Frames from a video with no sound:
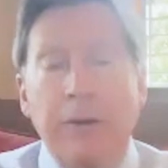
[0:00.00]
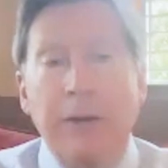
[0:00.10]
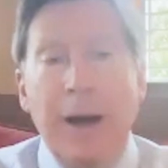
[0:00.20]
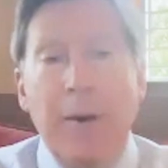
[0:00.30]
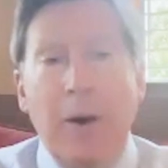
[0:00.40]

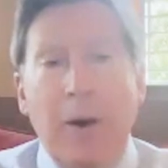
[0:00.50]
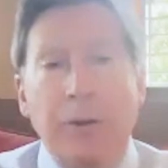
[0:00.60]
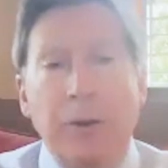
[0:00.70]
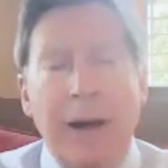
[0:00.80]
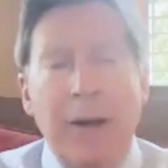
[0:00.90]
now
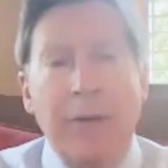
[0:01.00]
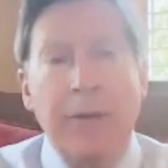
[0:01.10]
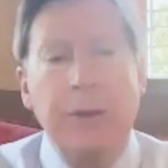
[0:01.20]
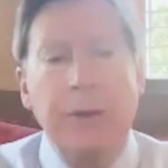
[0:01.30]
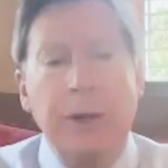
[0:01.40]
also out
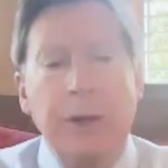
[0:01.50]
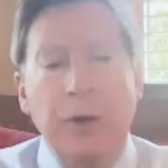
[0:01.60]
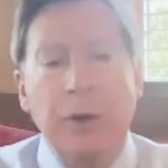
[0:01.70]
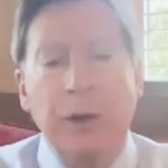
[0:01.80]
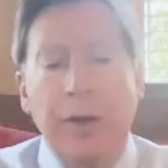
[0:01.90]
this
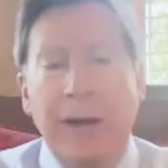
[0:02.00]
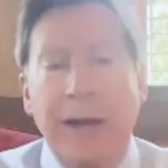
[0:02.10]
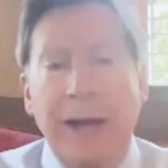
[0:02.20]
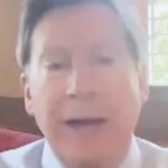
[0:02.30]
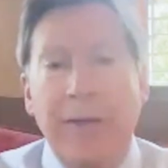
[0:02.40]
urolithin
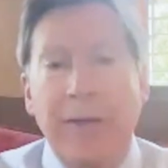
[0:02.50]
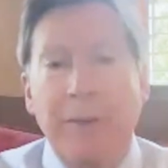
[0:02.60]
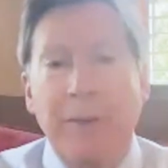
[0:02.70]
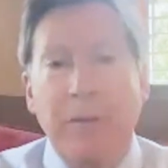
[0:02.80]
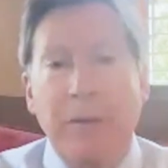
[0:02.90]
A that
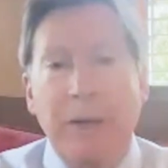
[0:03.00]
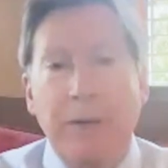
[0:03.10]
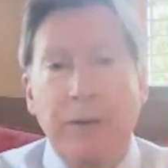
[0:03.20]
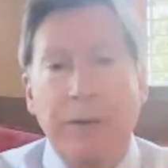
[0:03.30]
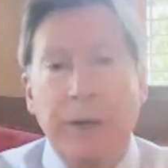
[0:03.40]
people have been
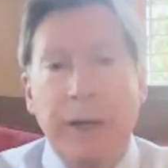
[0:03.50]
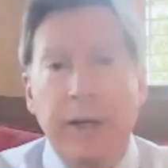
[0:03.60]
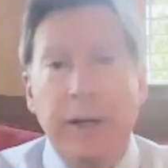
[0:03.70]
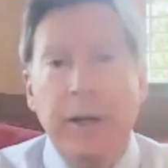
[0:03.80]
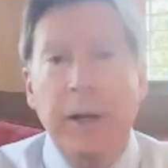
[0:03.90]
interested
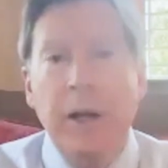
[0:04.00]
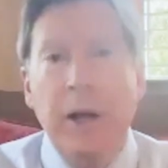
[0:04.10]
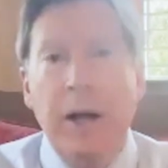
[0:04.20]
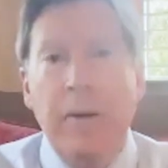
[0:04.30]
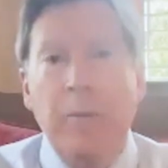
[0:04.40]
in,
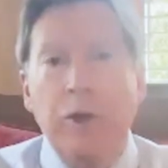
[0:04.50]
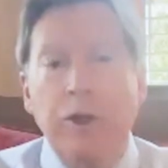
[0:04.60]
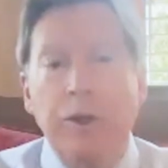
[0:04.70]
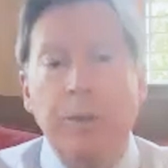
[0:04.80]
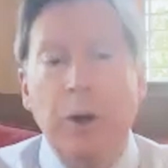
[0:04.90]
which
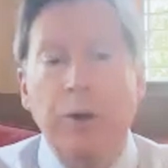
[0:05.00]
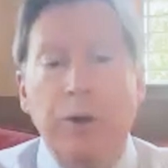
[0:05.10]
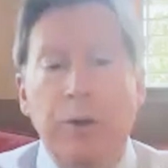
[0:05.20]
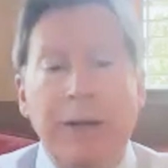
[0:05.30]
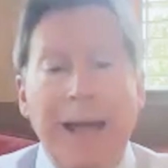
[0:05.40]
is supposed
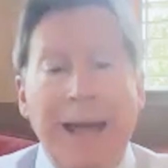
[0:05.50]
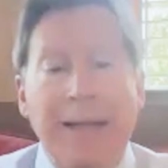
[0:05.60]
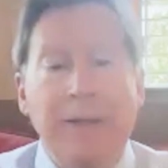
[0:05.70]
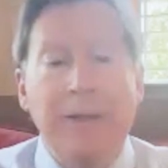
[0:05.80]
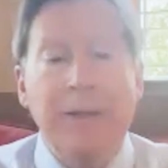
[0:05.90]
to
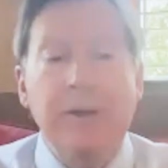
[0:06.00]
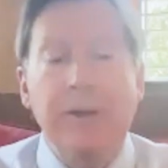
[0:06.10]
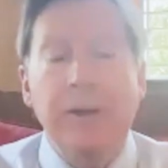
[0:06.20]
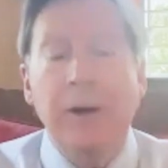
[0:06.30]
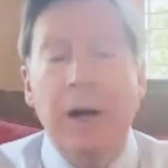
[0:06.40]
enhance this
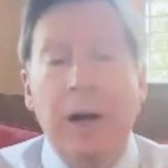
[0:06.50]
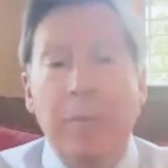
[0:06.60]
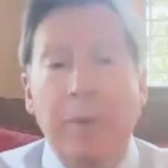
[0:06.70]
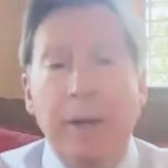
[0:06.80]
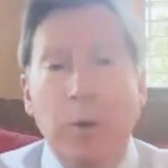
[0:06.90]

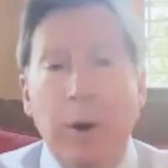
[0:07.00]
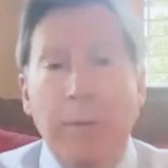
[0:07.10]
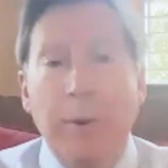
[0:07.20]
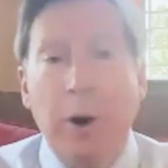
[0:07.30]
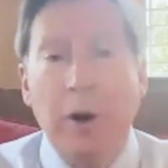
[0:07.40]

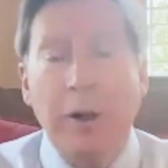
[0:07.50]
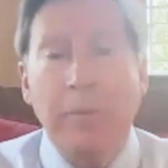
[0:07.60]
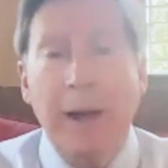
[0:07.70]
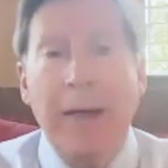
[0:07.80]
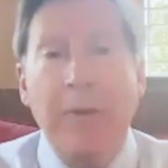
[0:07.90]
PINK1 Parkin
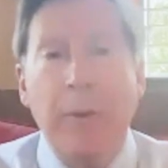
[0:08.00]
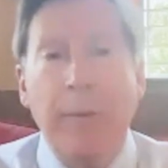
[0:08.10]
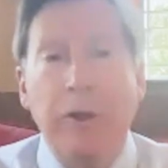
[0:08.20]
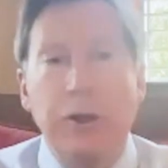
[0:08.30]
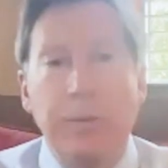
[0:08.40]
pathway,
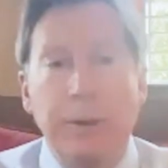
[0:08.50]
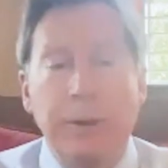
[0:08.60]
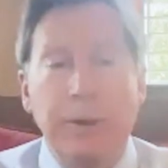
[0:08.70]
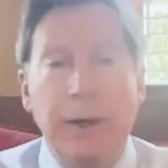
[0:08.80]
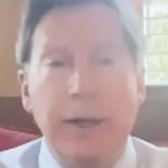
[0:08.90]
which has been
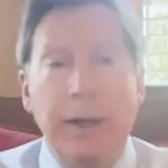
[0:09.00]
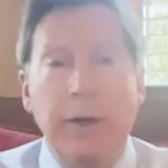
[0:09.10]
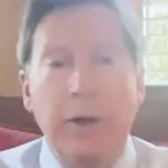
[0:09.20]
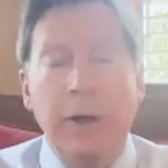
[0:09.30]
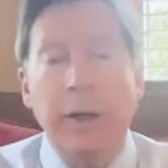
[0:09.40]
studied
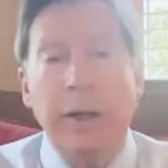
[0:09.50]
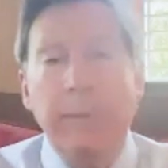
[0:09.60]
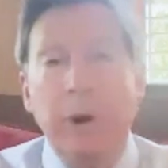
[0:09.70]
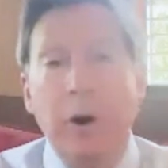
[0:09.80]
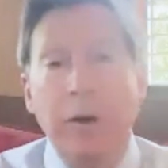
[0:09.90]
in
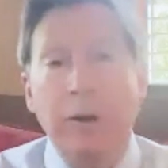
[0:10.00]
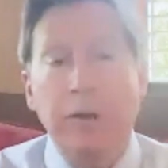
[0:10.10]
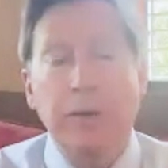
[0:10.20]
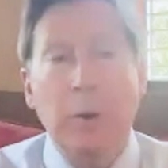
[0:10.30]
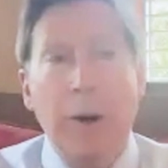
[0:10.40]
Parkinson's
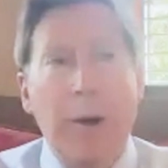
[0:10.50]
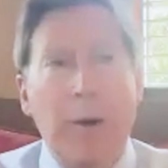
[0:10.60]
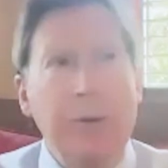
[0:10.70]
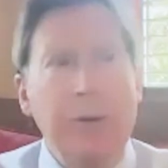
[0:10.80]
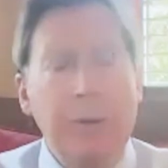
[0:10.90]
for a while.
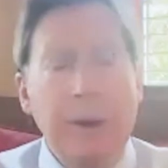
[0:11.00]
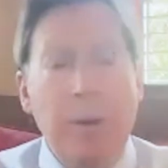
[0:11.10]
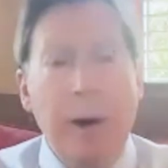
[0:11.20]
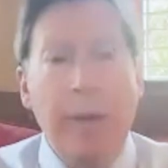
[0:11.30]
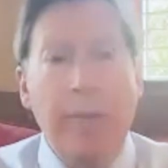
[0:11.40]
To me,
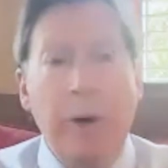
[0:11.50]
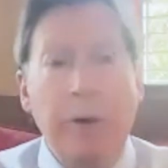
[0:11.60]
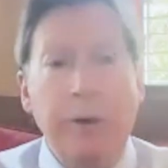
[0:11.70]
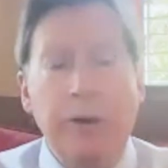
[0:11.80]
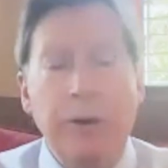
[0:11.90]
one of the
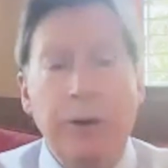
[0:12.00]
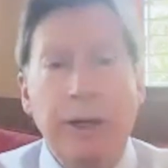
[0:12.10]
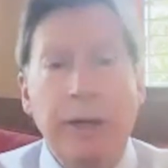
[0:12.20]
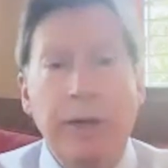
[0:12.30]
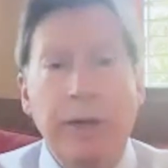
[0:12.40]
most
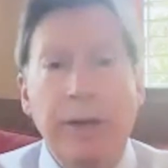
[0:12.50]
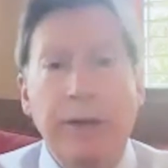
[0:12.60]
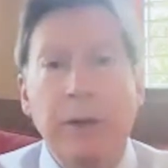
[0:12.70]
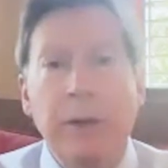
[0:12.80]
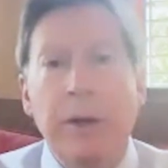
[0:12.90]
intriguing
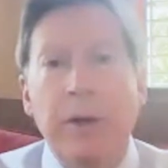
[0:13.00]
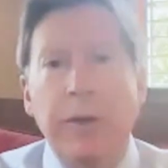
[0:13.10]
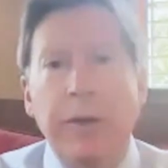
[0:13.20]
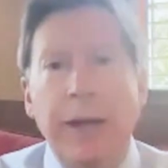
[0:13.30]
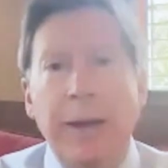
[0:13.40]
things
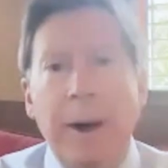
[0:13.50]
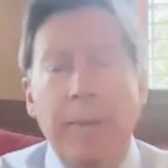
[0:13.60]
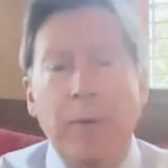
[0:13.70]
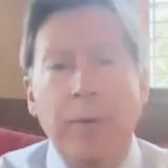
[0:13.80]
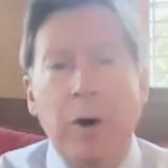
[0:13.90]
that came
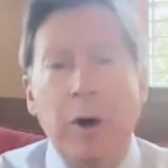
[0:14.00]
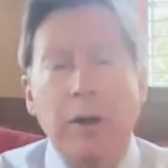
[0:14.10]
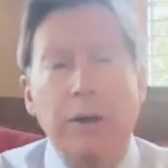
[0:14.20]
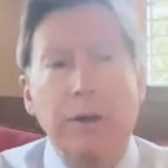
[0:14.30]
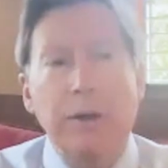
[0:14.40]
up with
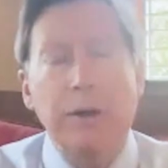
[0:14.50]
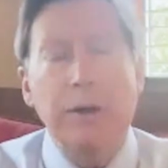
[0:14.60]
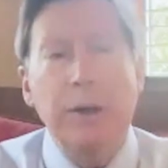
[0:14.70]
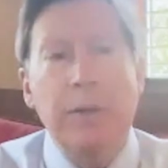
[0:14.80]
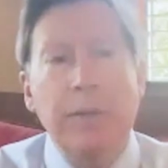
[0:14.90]
Parkinson's
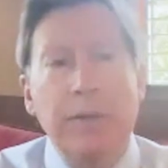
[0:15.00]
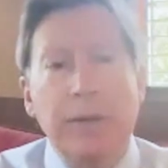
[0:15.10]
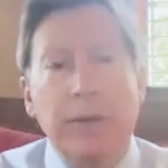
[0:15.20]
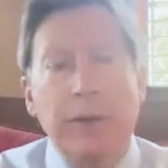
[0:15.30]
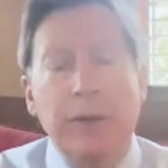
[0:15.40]

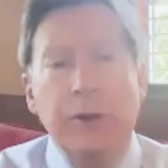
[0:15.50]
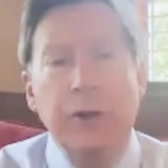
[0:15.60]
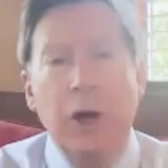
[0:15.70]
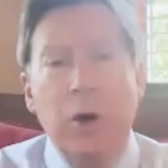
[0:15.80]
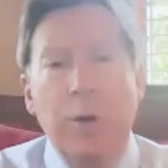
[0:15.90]
several years
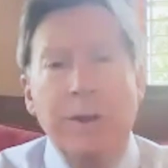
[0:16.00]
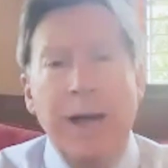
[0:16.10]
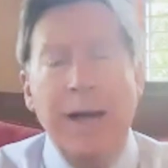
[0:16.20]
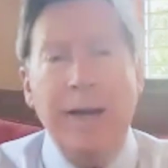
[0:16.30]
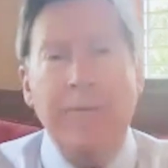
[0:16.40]
ago was
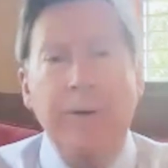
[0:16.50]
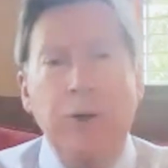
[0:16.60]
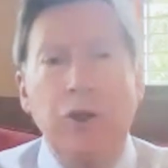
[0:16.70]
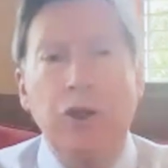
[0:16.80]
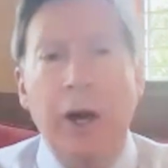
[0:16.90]
that if you
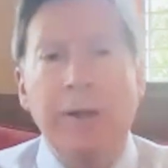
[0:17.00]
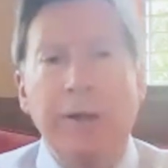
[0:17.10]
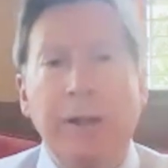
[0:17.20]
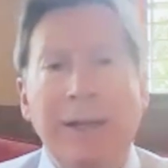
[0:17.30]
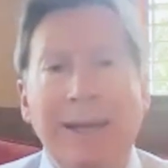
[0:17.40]

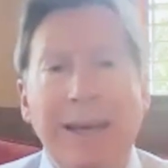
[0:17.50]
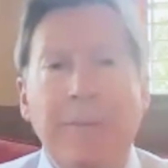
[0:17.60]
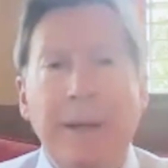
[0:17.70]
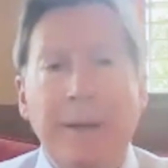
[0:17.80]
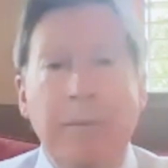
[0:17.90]
just
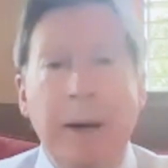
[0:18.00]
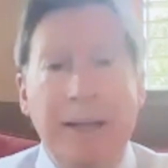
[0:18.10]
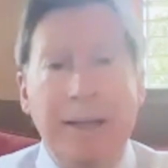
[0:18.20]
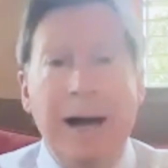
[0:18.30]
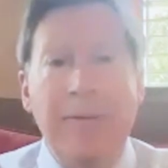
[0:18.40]
inhibit
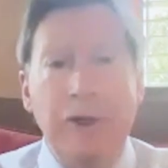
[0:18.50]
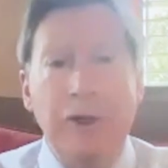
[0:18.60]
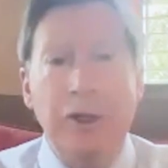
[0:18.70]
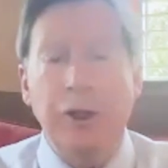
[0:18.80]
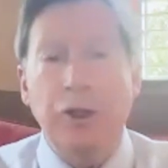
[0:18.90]

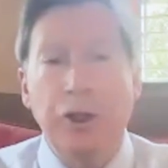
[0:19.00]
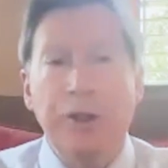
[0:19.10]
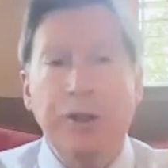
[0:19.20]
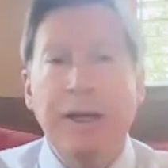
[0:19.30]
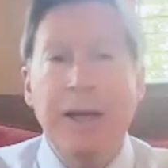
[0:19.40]
mitophagy, so you
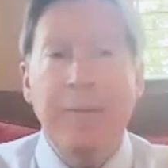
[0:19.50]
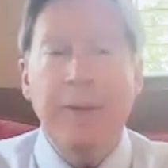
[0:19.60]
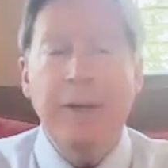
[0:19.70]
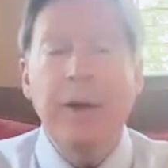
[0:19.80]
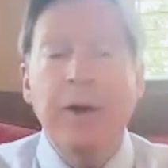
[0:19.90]
just
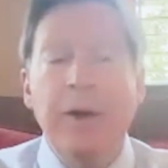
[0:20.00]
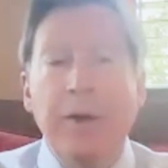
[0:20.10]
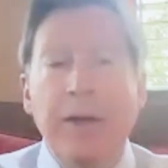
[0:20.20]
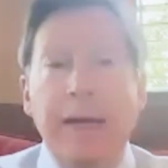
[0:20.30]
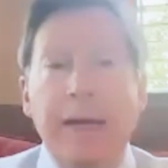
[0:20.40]
inhibit
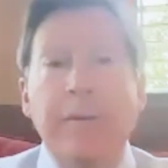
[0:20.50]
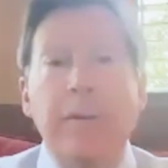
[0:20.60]
the